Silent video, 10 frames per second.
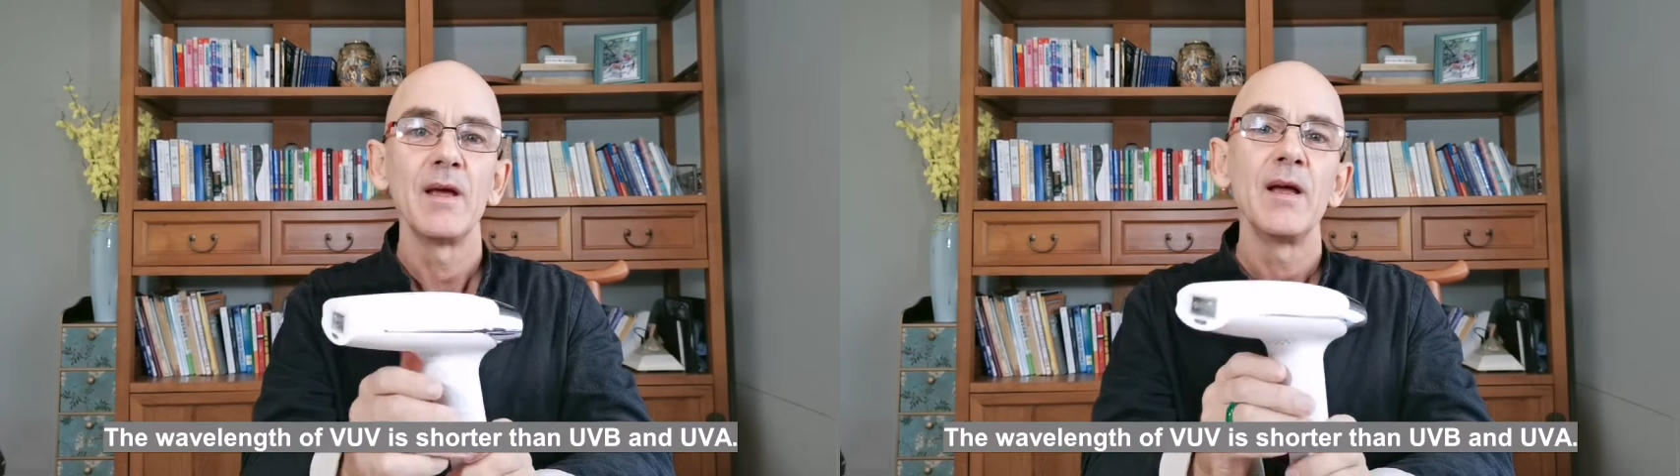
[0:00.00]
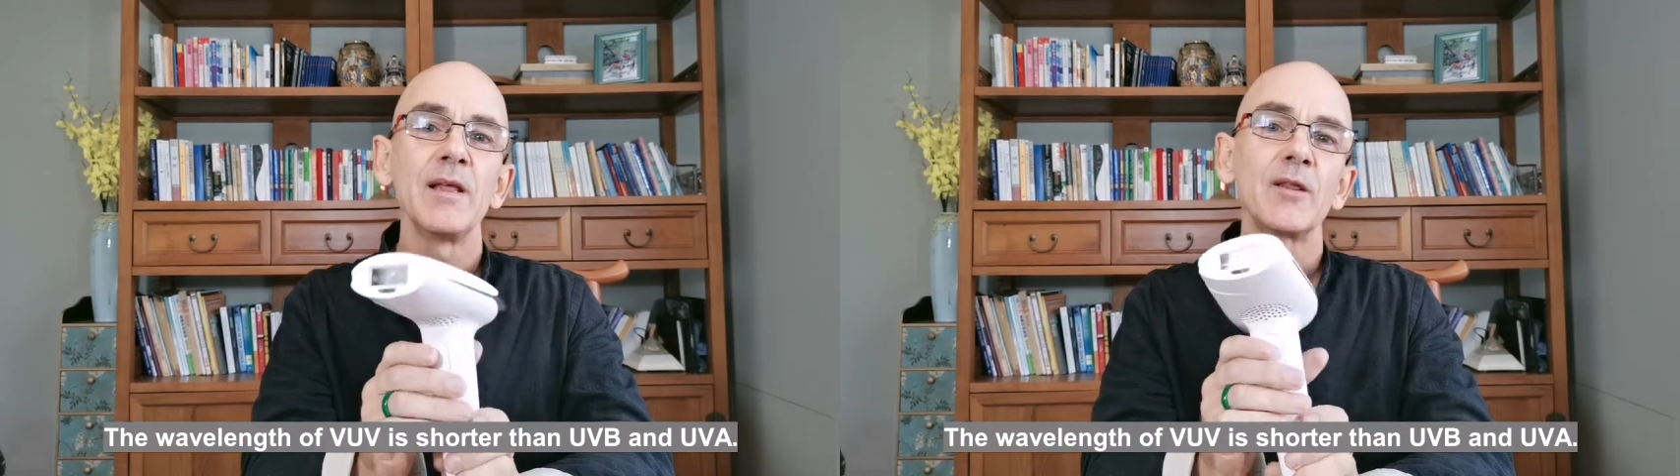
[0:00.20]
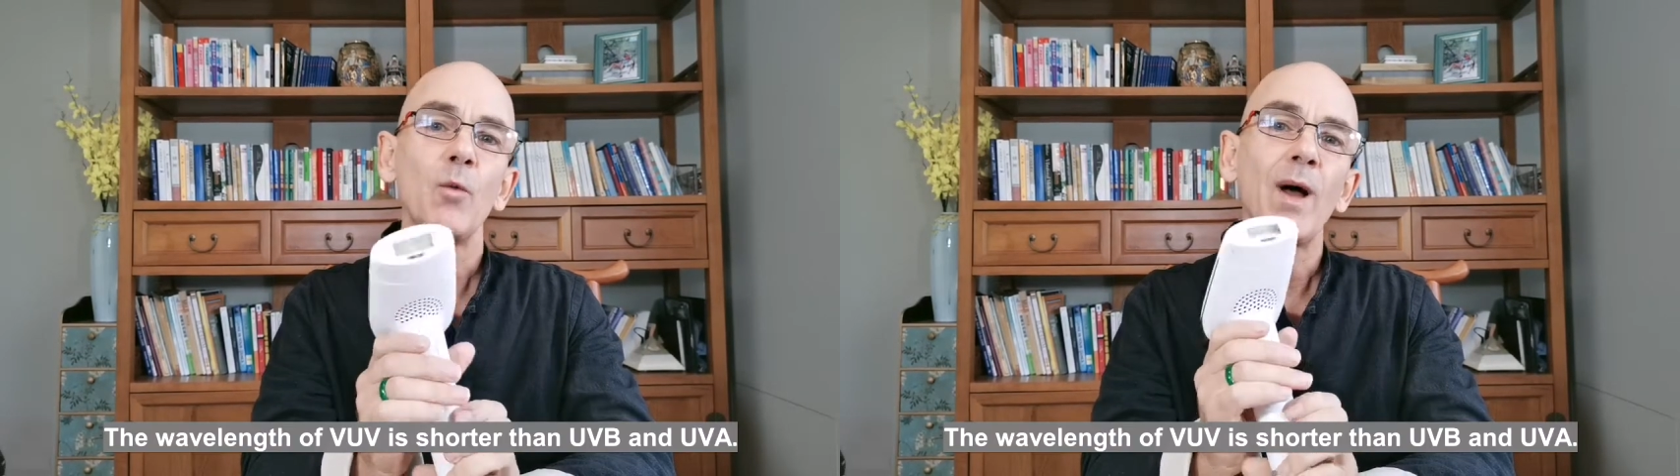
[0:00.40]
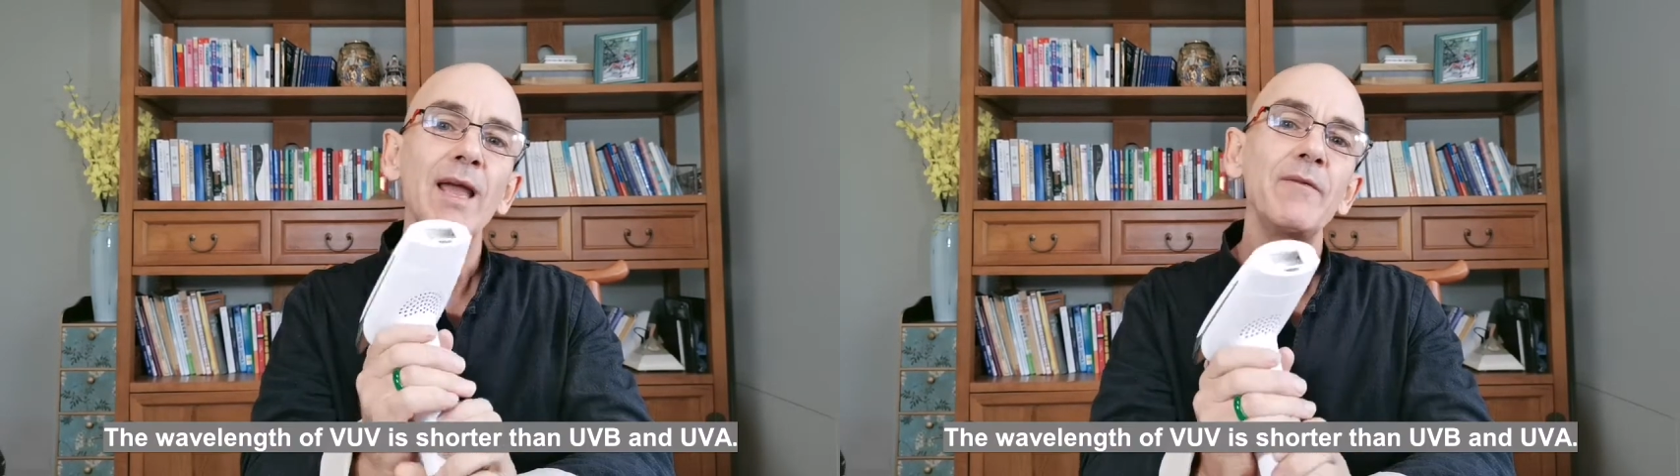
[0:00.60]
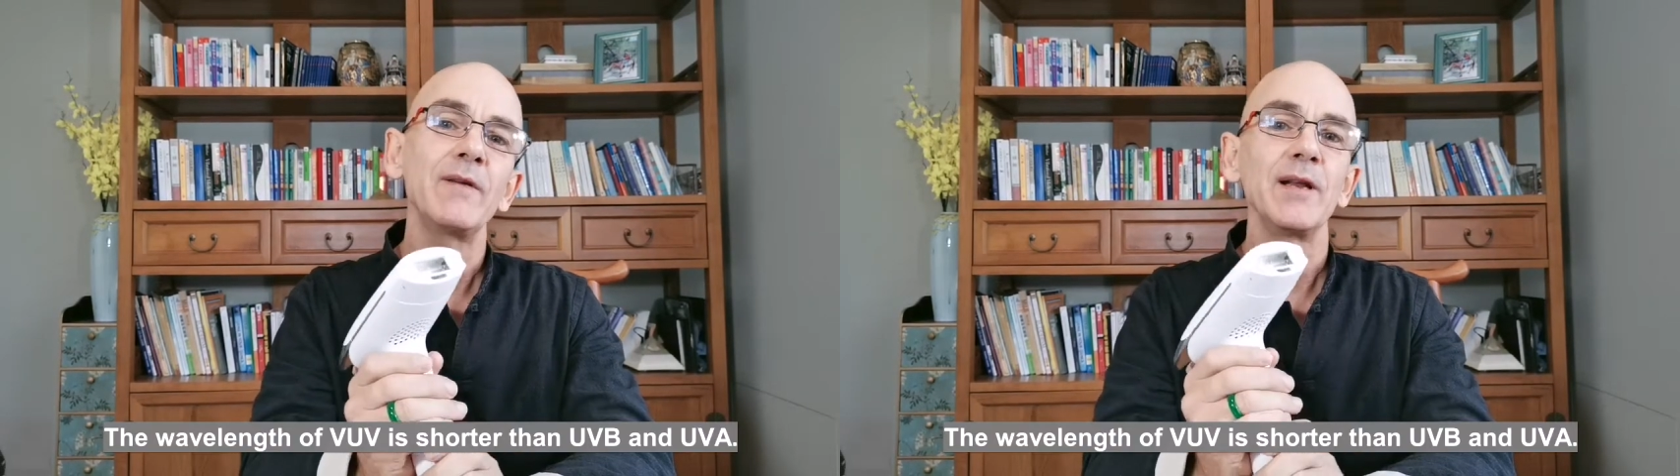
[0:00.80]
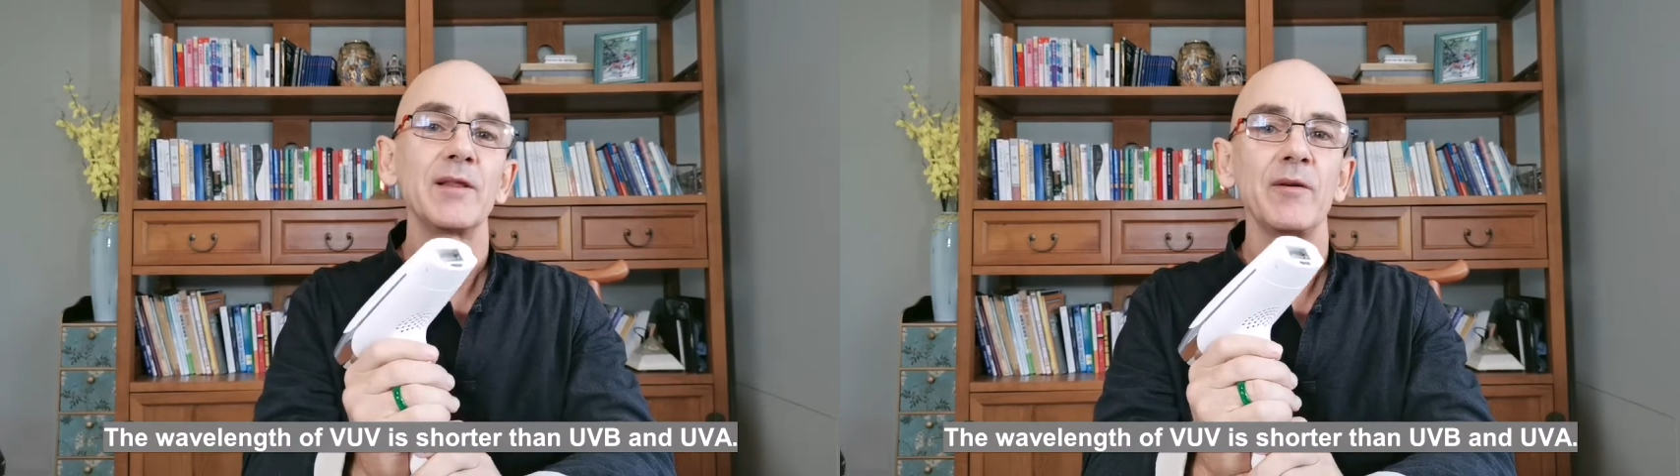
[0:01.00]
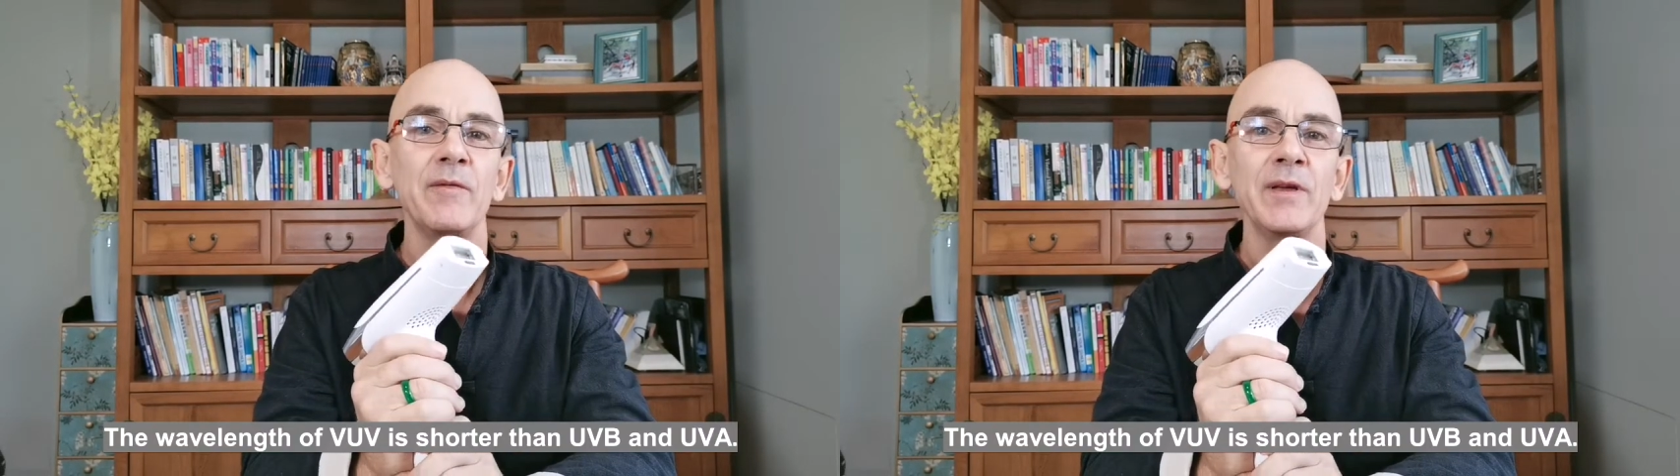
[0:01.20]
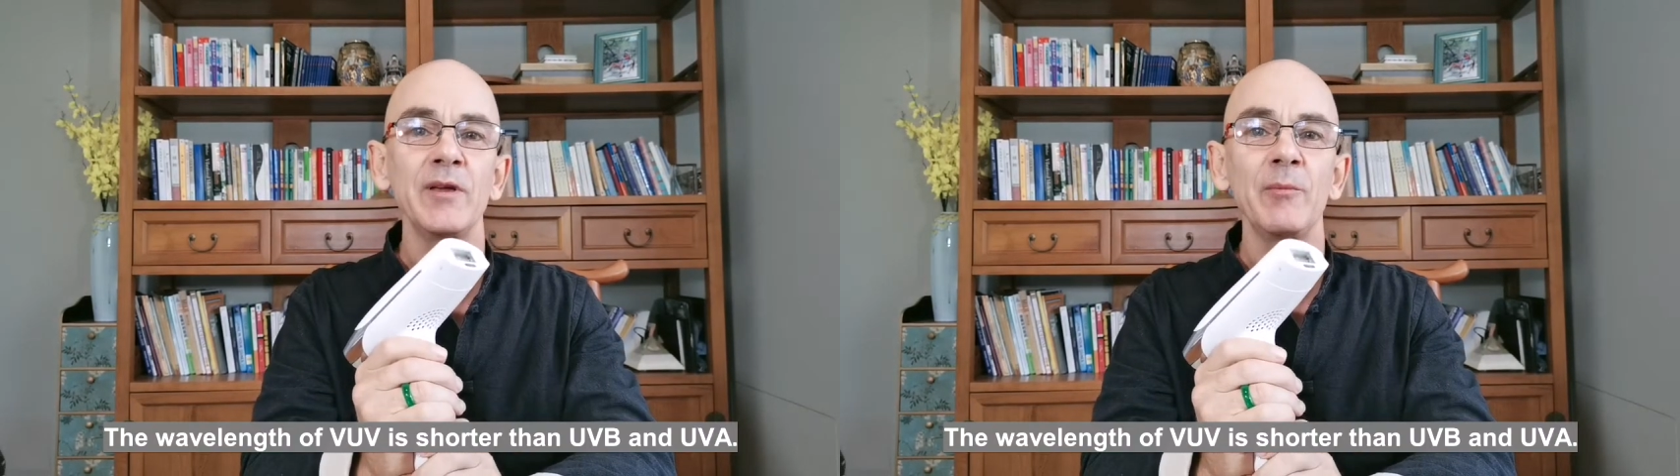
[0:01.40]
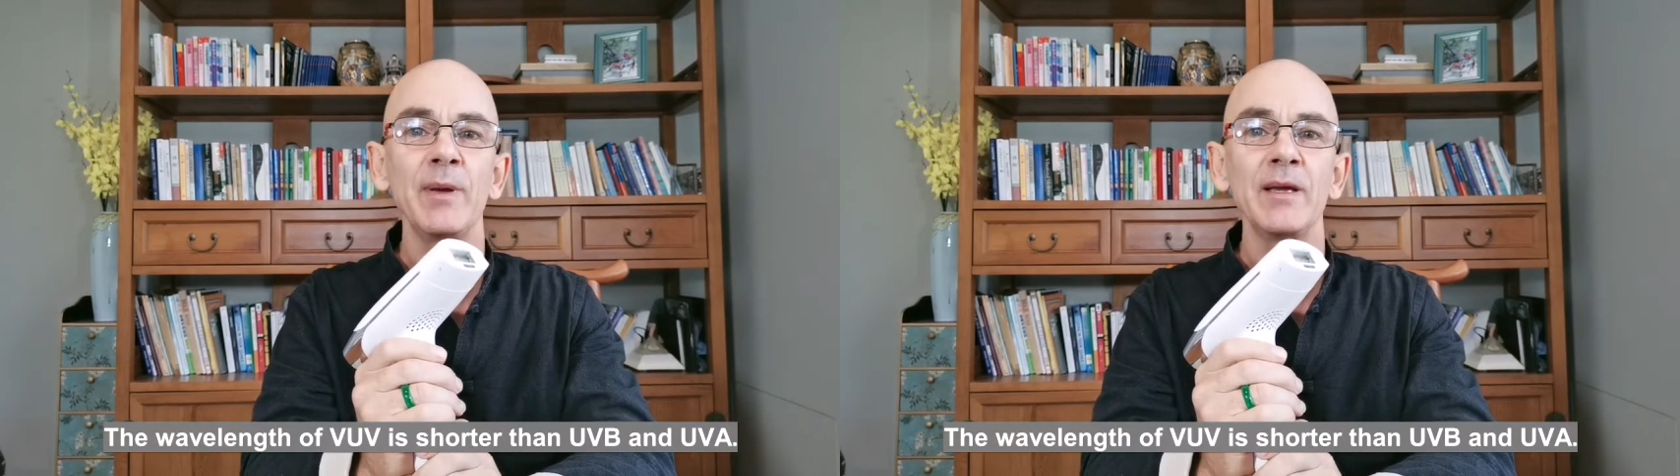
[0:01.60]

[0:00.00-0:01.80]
The wavelength of V U V